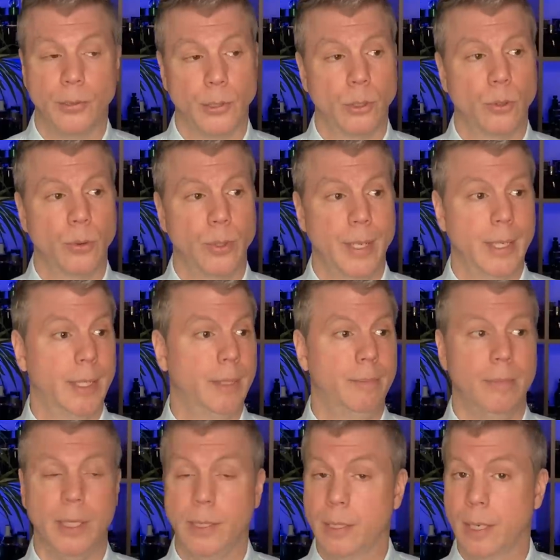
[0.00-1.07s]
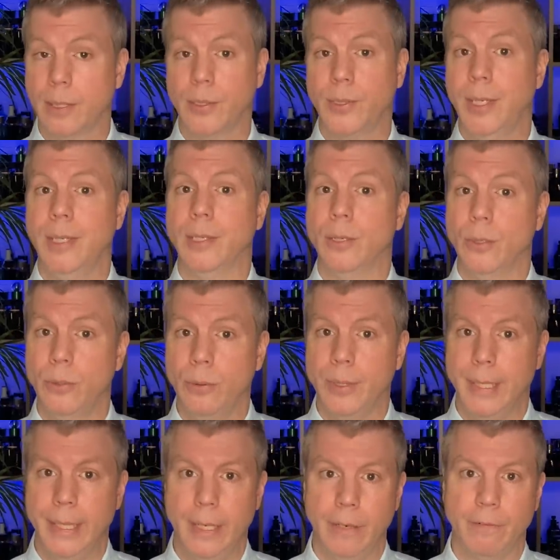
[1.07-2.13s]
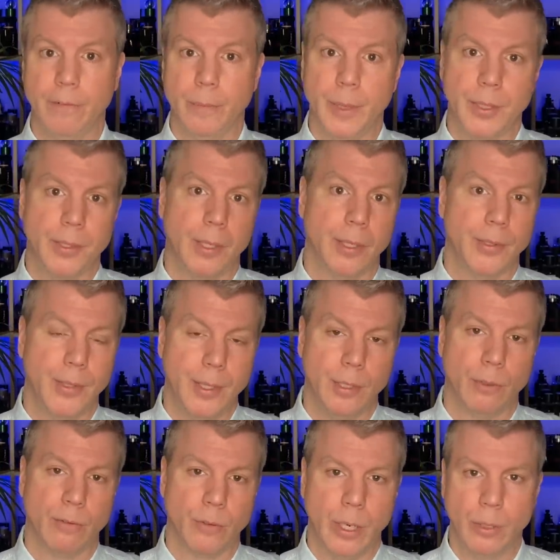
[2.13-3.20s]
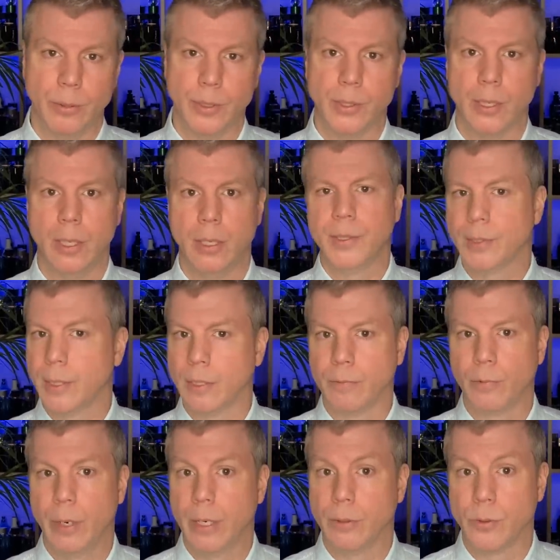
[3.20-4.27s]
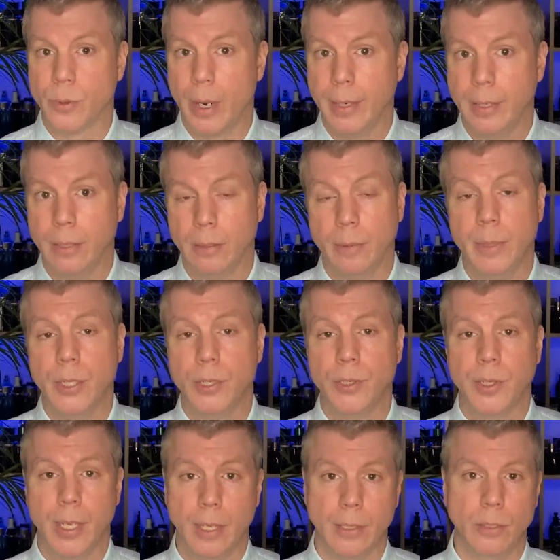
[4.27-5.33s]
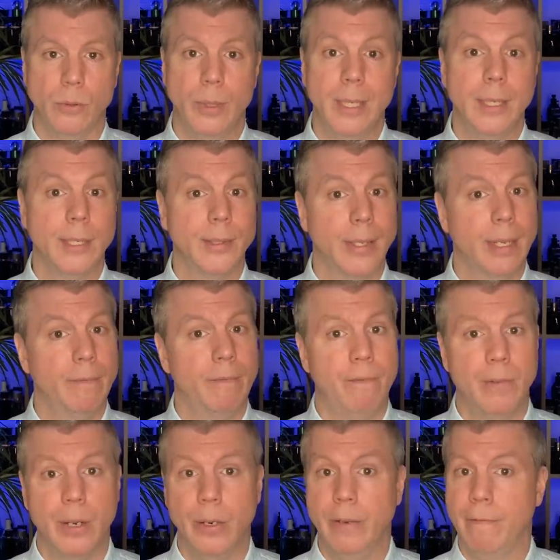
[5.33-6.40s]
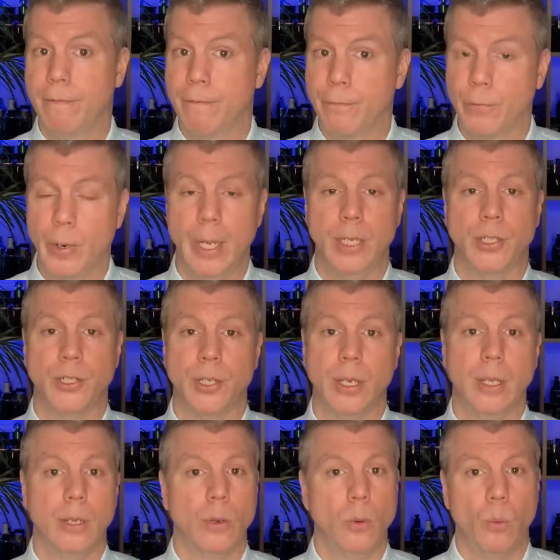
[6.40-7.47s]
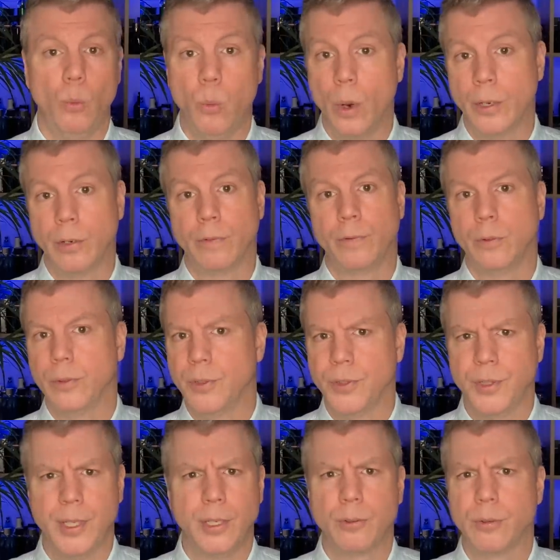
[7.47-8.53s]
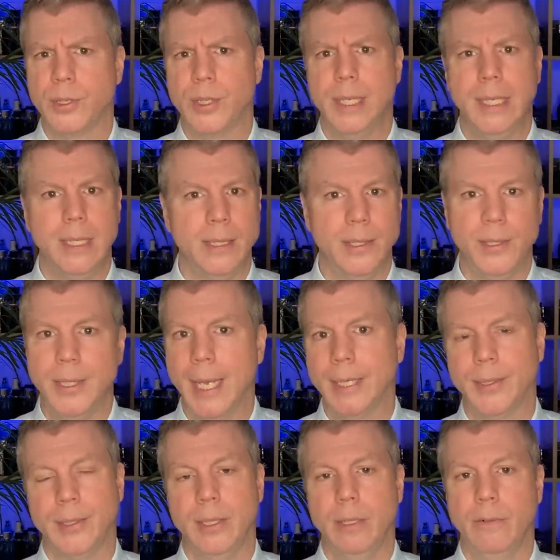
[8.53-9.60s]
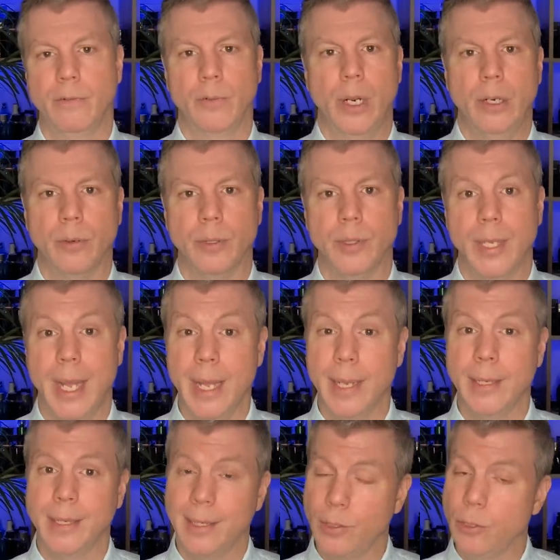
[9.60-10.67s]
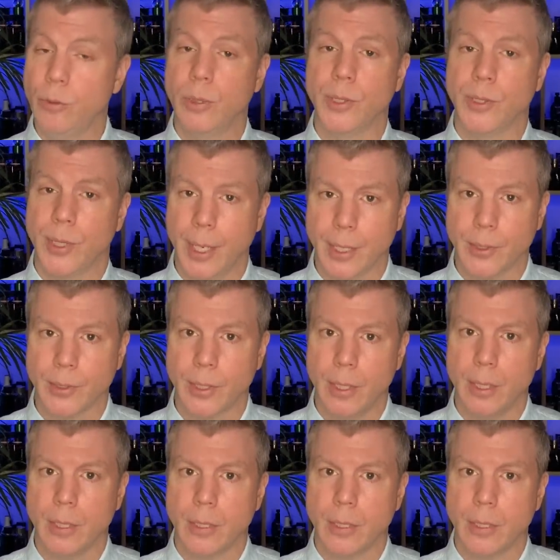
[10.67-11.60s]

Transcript: She also created Tuxedo, the infamous Tuxedo fragrance. But this little fragrance right here, let me just tell you, it is a very fresh, wonderful, citrusy, zesty fragrance, and it's unisex.